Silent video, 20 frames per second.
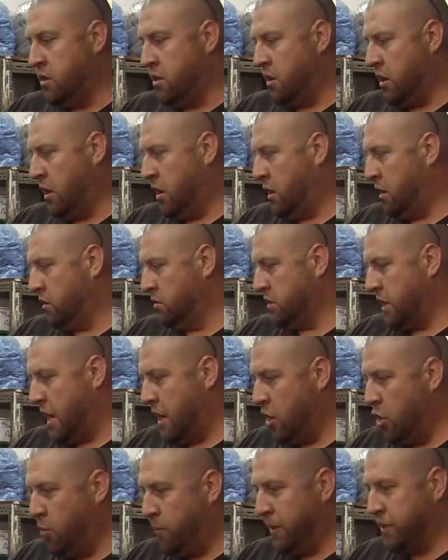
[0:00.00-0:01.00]
Uh, I
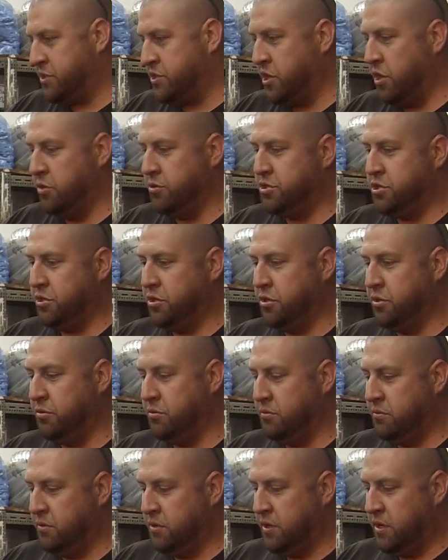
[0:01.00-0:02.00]
hope I showed you
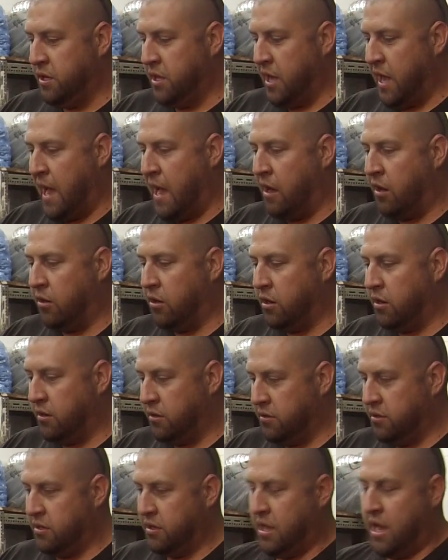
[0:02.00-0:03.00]
how
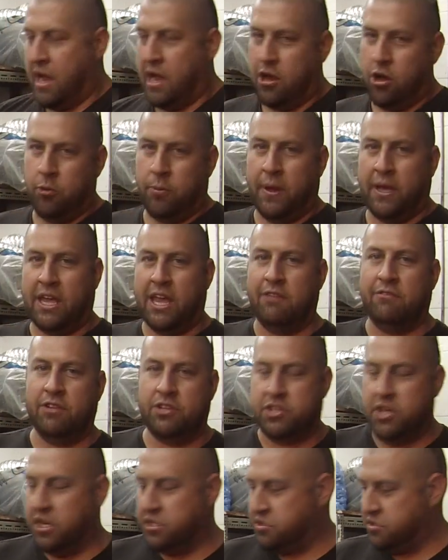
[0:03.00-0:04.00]
I hope I gave it
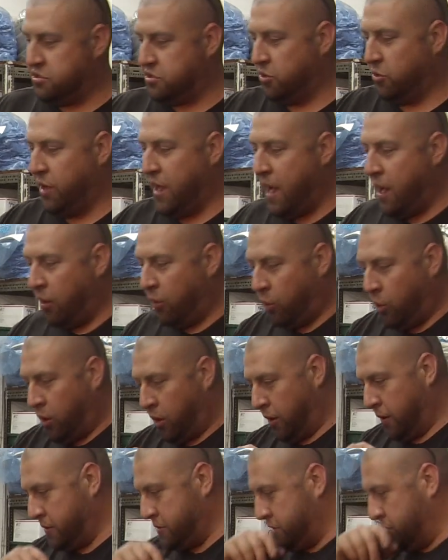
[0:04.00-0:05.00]
justice on how it
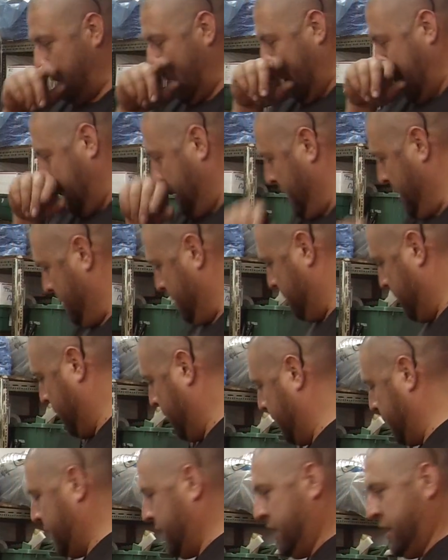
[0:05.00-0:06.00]
works
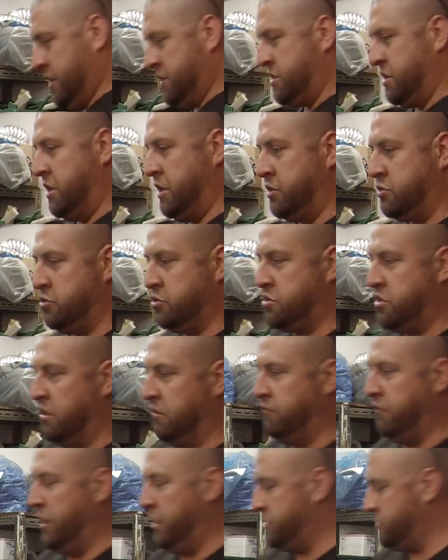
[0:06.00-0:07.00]
but it is an interesting
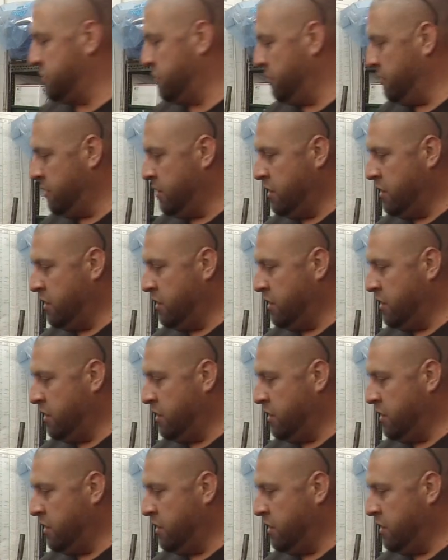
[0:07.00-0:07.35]
feature.